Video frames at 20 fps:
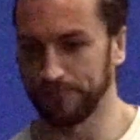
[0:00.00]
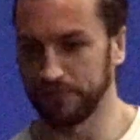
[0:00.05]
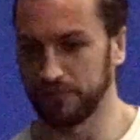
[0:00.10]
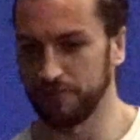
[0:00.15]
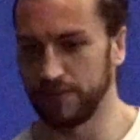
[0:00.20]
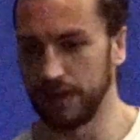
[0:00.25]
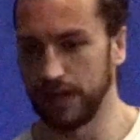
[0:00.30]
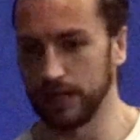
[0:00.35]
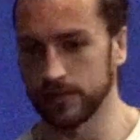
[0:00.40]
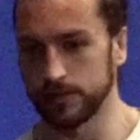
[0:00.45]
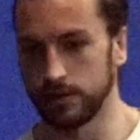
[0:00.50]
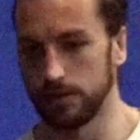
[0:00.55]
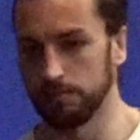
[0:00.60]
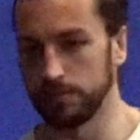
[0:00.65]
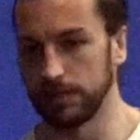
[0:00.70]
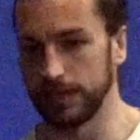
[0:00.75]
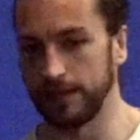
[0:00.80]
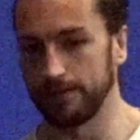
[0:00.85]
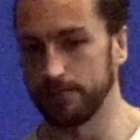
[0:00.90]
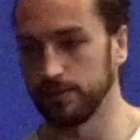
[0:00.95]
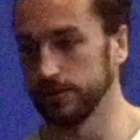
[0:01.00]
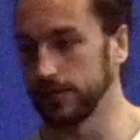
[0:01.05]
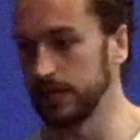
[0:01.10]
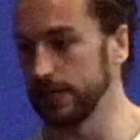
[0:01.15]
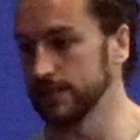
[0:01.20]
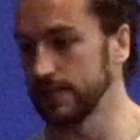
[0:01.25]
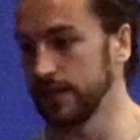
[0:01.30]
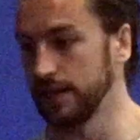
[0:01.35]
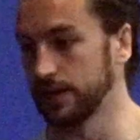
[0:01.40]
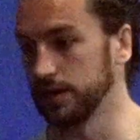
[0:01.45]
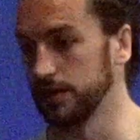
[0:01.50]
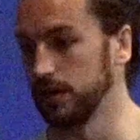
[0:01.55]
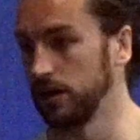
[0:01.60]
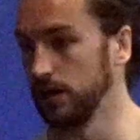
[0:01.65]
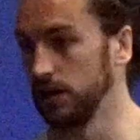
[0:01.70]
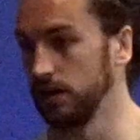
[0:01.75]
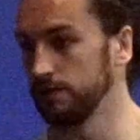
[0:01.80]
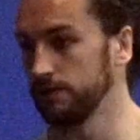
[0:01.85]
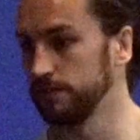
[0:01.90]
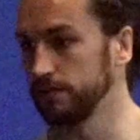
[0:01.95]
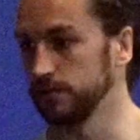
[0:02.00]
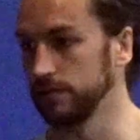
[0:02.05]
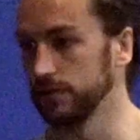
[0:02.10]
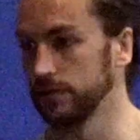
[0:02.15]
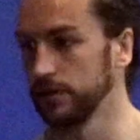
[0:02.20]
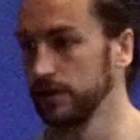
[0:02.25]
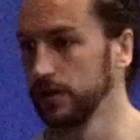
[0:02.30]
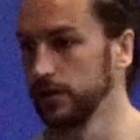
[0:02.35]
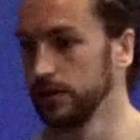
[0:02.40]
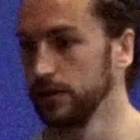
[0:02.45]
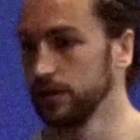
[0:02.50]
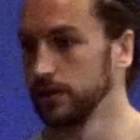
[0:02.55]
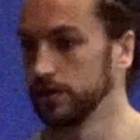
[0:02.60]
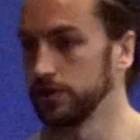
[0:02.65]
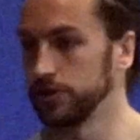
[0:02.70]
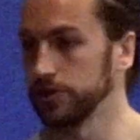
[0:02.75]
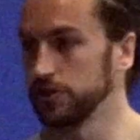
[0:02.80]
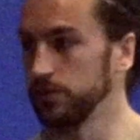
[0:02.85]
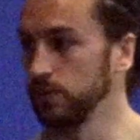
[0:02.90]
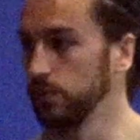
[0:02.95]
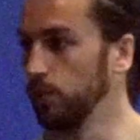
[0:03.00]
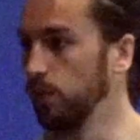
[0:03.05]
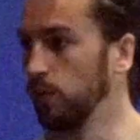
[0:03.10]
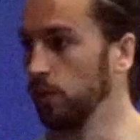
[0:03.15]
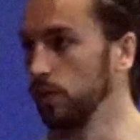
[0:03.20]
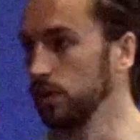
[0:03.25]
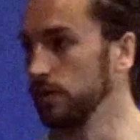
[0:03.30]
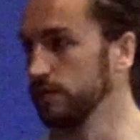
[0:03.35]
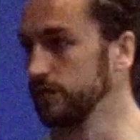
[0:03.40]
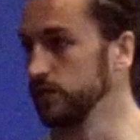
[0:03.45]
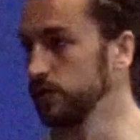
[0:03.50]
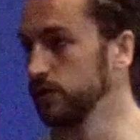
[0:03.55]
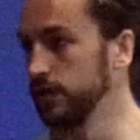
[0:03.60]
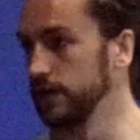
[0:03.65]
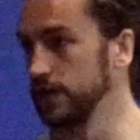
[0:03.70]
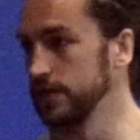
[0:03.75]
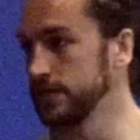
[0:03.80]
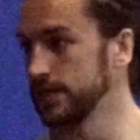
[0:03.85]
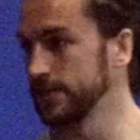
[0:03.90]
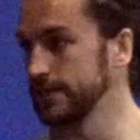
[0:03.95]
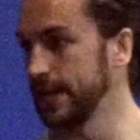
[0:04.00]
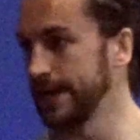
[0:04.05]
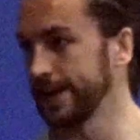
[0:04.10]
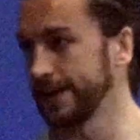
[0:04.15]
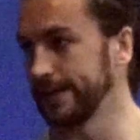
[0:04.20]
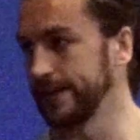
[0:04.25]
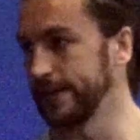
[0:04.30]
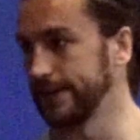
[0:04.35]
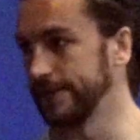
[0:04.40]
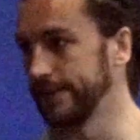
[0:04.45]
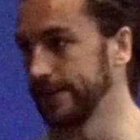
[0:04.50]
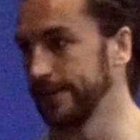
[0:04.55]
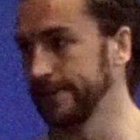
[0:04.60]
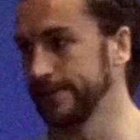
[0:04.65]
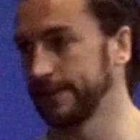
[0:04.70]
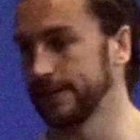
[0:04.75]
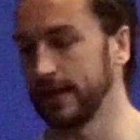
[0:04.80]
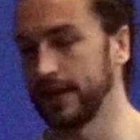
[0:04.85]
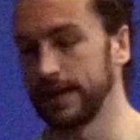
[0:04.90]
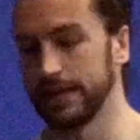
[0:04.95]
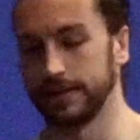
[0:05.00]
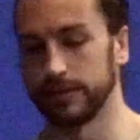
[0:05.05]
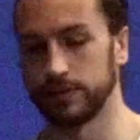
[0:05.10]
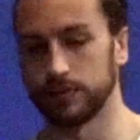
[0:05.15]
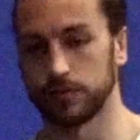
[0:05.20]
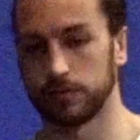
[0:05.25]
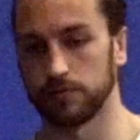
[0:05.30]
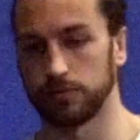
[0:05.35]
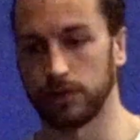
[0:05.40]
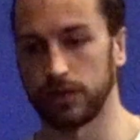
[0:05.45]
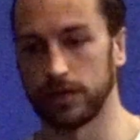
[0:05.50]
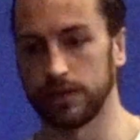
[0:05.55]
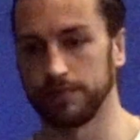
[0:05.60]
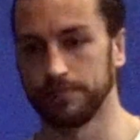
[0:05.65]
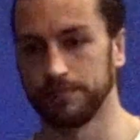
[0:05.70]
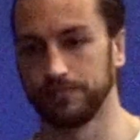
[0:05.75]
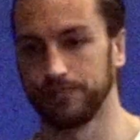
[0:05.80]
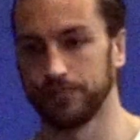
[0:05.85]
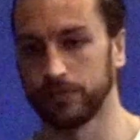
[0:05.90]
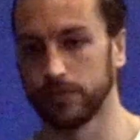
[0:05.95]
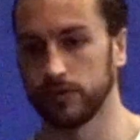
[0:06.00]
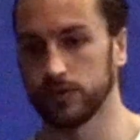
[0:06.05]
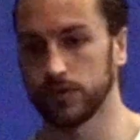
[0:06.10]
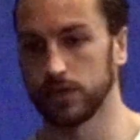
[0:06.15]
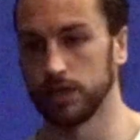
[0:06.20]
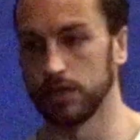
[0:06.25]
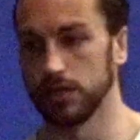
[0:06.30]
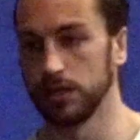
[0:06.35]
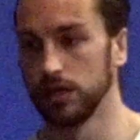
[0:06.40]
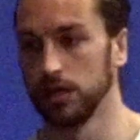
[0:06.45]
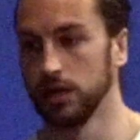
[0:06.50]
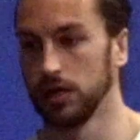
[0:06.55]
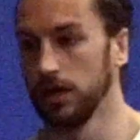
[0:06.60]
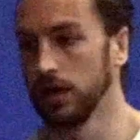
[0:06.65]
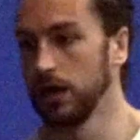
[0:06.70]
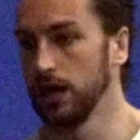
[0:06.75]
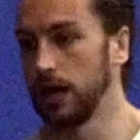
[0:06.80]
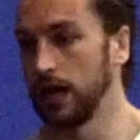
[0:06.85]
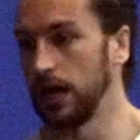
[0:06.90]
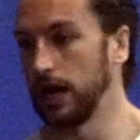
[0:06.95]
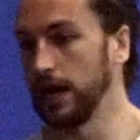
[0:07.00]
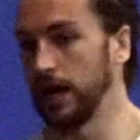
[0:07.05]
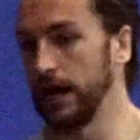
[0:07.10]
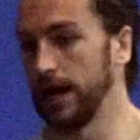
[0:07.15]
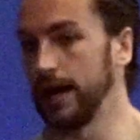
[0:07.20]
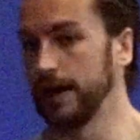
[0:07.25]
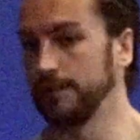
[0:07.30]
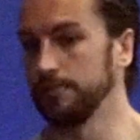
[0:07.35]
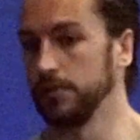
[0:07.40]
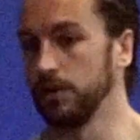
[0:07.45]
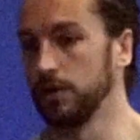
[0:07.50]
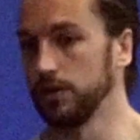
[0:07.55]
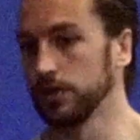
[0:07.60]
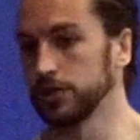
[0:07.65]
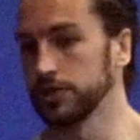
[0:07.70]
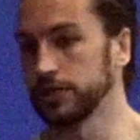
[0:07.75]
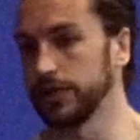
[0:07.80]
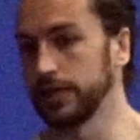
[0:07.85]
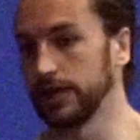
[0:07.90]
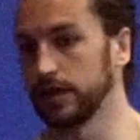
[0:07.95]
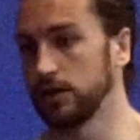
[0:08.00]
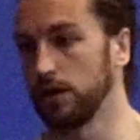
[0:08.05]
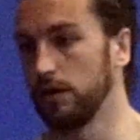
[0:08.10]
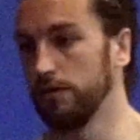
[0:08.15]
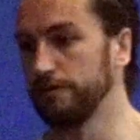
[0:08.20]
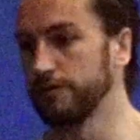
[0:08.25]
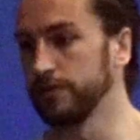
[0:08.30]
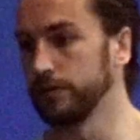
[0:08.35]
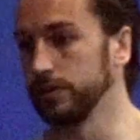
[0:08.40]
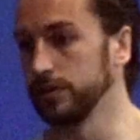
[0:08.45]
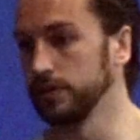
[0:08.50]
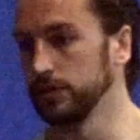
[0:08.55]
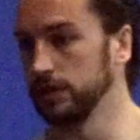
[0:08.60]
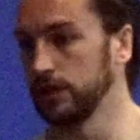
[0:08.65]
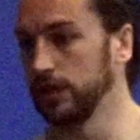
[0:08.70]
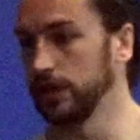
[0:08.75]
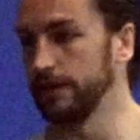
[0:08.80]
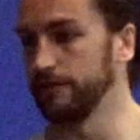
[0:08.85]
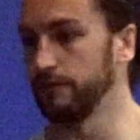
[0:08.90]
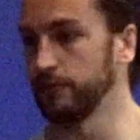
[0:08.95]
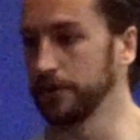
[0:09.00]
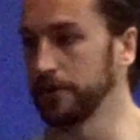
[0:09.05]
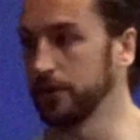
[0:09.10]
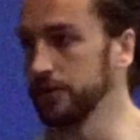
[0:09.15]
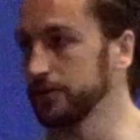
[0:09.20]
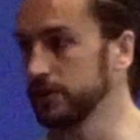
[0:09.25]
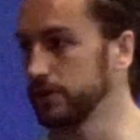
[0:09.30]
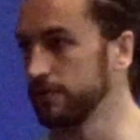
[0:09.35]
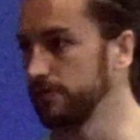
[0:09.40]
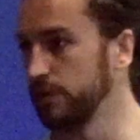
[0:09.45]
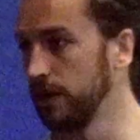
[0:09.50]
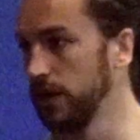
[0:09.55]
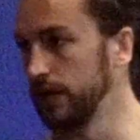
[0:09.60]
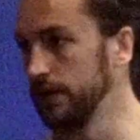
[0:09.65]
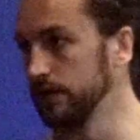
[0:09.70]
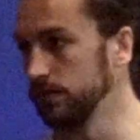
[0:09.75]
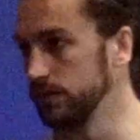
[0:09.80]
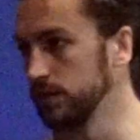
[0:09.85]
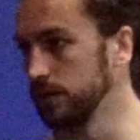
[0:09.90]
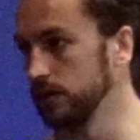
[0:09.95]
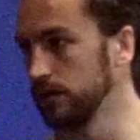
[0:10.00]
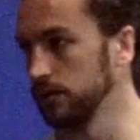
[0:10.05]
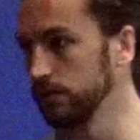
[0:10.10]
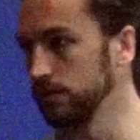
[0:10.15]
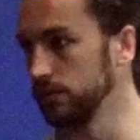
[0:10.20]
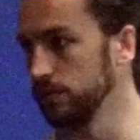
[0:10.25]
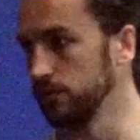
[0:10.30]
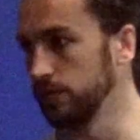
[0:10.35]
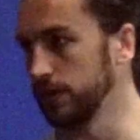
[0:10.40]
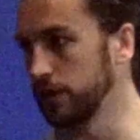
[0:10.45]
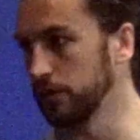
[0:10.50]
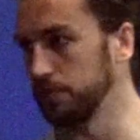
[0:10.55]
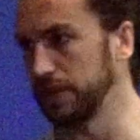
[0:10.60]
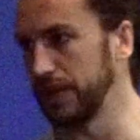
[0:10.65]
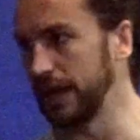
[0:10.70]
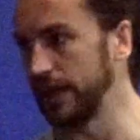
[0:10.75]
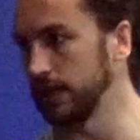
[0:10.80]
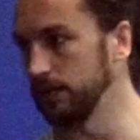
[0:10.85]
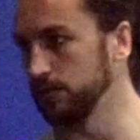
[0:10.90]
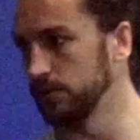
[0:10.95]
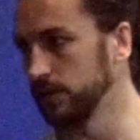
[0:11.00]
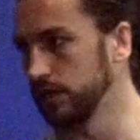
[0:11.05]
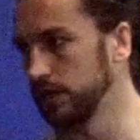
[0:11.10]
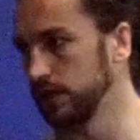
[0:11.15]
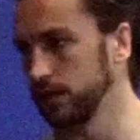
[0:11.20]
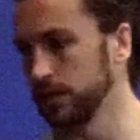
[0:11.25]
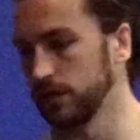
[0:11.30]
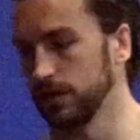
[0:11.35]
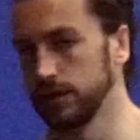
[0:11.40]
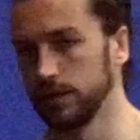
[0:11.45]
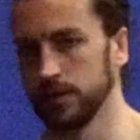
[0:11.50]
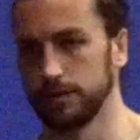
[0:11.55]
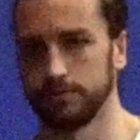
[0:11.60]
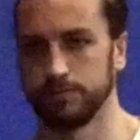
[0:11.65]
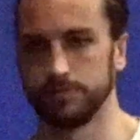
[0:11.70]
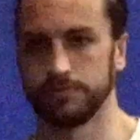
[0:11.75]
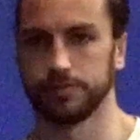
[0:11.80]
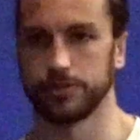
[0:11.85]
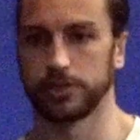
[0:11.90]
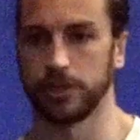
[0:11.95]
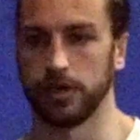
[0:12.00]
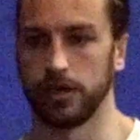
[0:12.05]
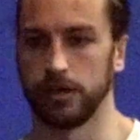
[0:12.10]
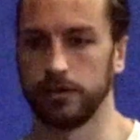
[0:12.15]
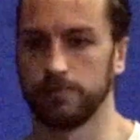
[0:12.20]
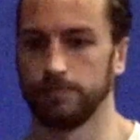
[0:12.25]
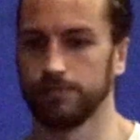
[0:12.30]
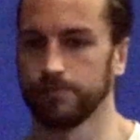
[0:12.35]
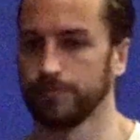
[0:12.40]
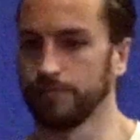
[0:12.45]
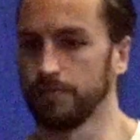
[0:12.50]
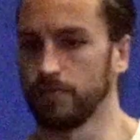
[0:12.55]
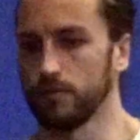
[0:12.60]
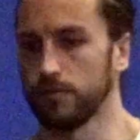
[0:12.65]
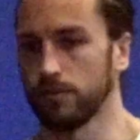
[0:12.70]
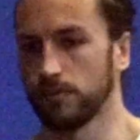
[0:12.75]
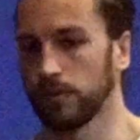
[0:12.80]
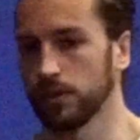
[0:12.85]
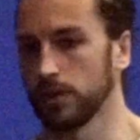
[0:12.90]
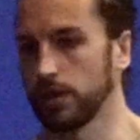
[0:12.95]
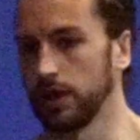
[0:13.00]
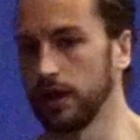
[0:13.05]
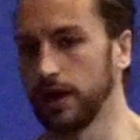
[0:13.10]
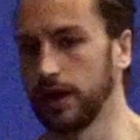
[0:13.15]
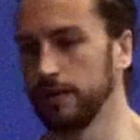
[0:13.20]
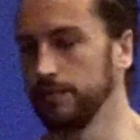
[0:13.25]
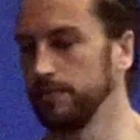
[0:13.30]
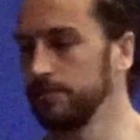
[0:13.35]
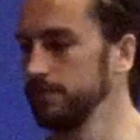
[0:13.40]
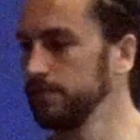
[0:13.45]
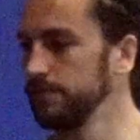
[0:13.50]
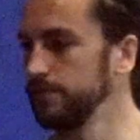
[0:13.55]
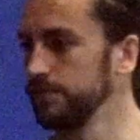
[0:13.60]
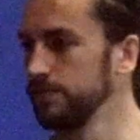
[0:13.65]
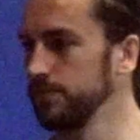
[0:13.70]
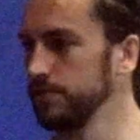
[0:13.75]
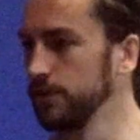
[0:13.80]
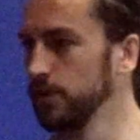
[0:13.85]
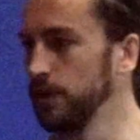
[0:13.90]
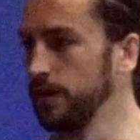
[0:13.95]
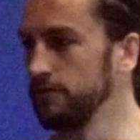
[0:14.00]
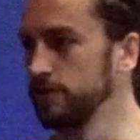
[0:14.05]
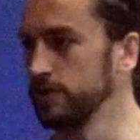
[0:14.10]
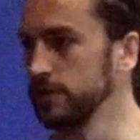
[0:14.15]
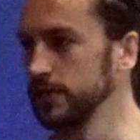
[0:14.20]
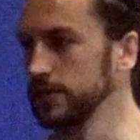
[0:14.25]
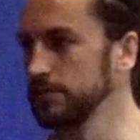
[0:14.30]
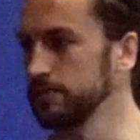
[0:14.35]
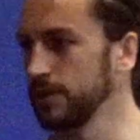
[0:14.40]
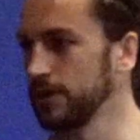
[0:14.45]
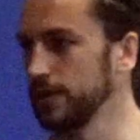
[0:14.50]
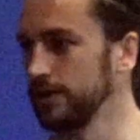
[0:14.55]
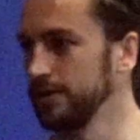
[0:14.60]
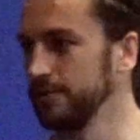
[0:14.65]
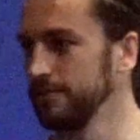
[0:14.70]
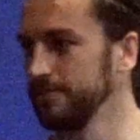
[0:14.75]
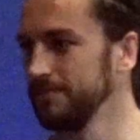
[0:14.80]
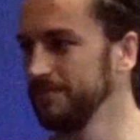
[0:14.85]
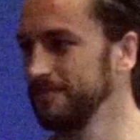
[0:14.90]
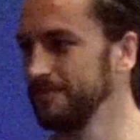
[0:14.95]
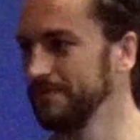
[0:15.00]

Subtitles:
Fans are unbelievable in that second half, and just a wall of noise attacking into that end was brilliant. So I'm honestly confident if we got to the final that we could beat anybody. So yeah, whoever it is, bring it on.